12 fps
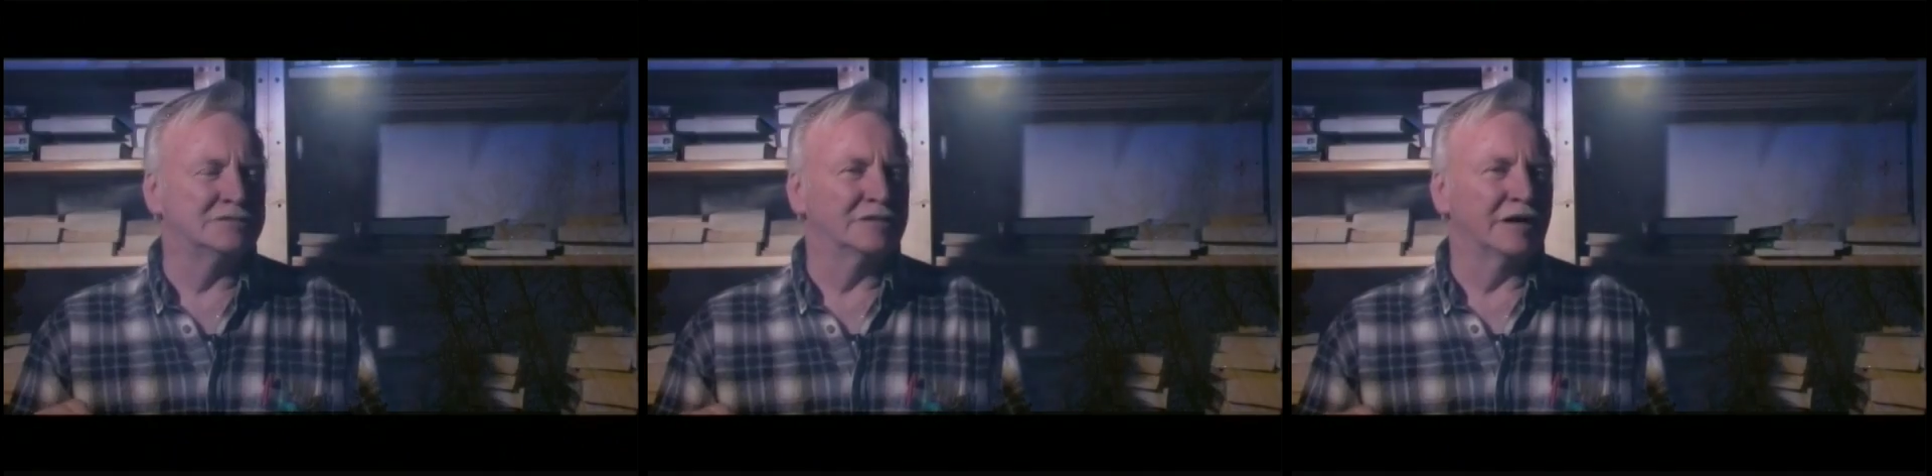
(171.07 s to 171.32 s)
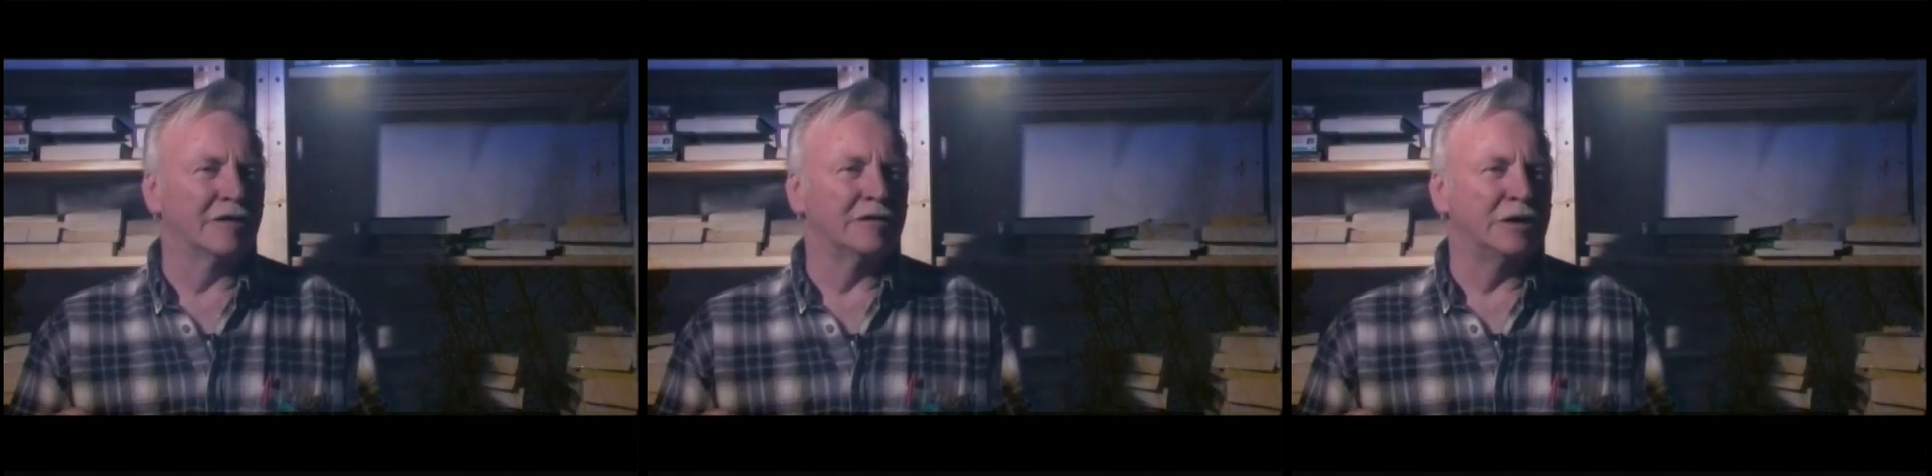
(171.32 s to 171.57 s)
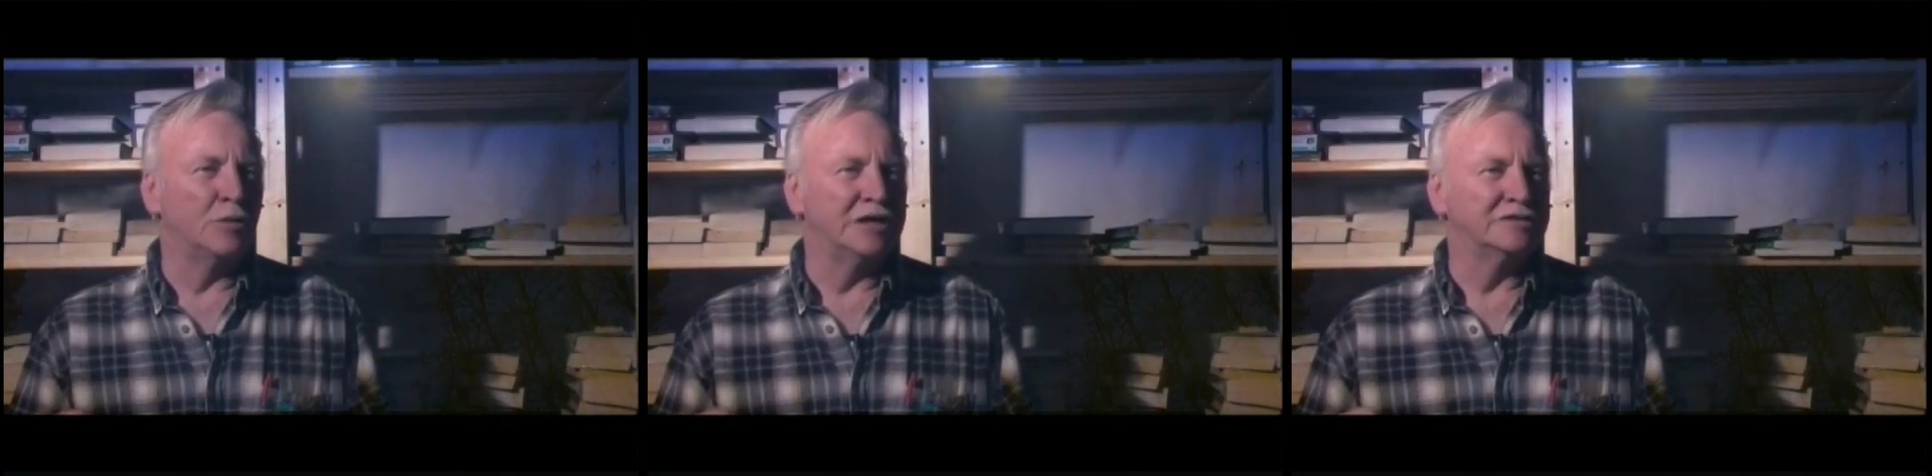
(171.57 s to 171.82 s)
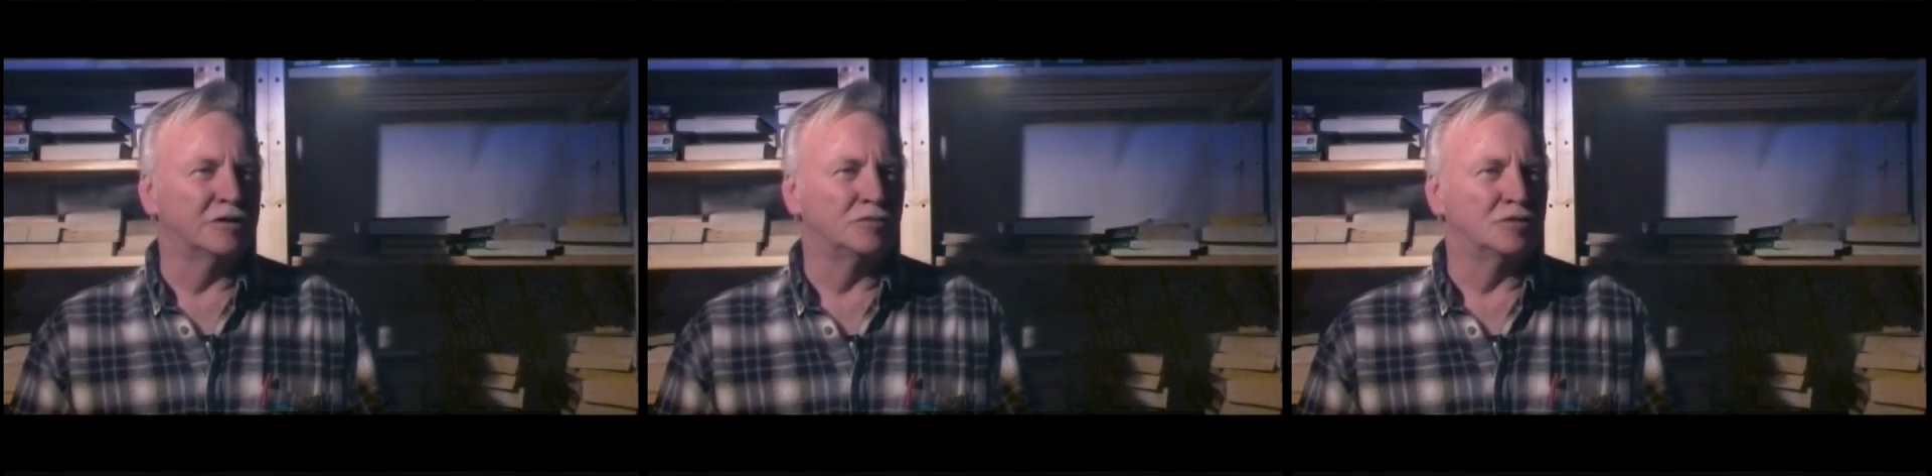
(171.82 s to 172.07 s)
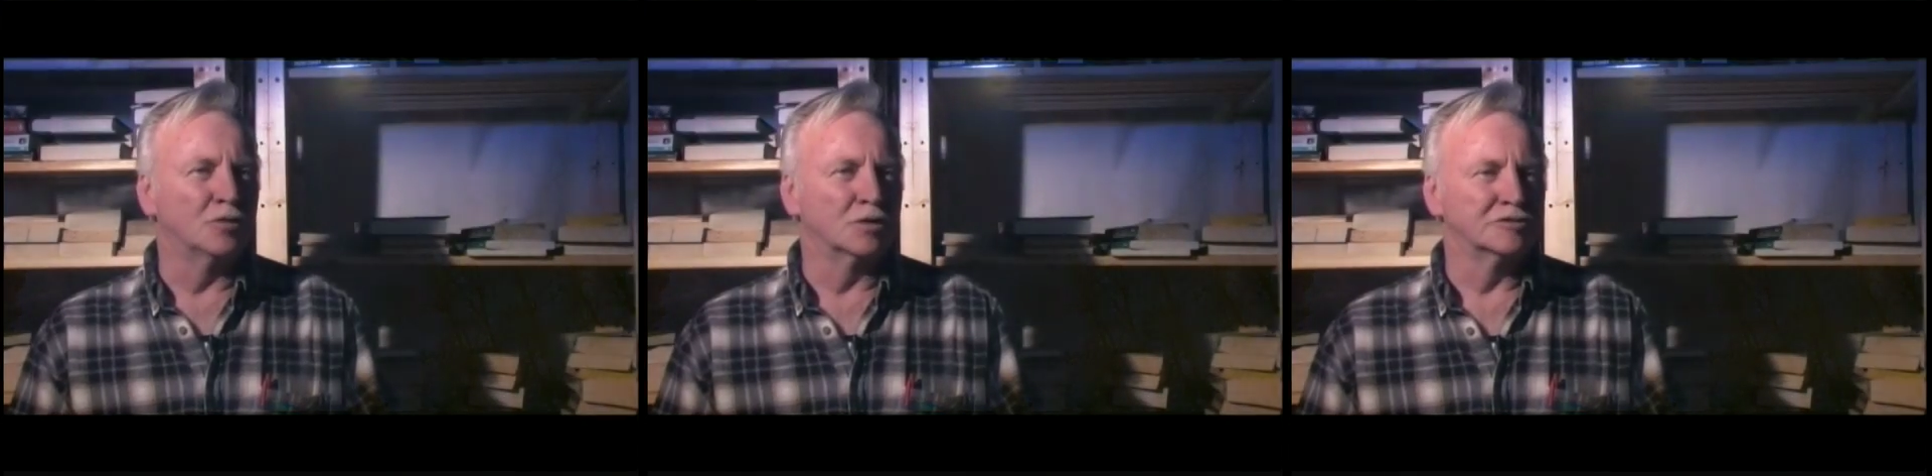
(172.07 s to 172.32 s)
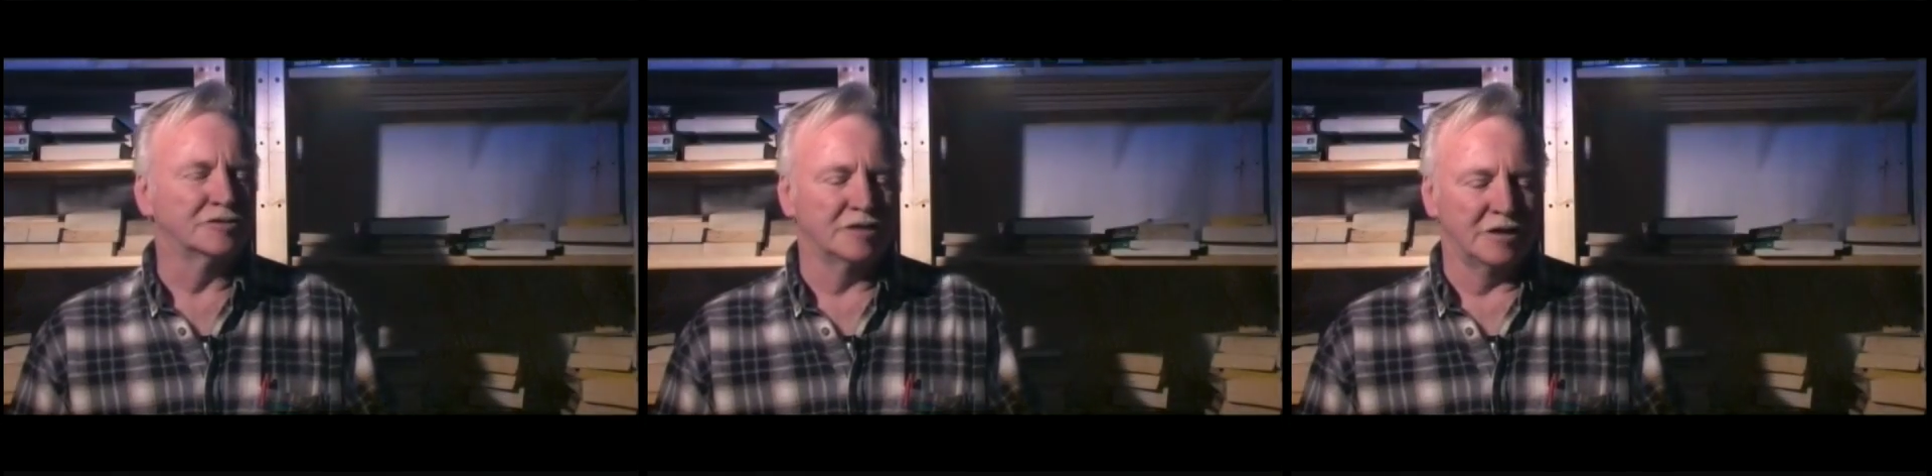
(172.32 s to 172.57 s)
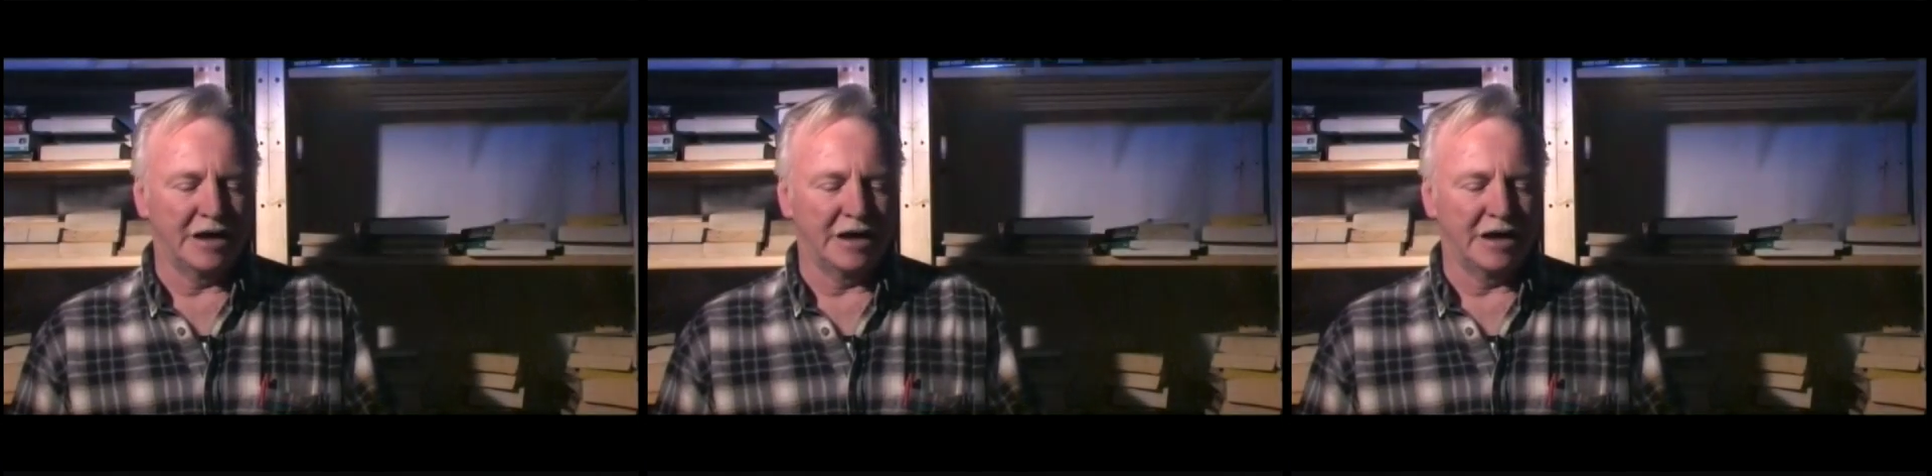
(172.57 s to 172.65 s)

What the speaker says: in his lair and he waits out the worst of the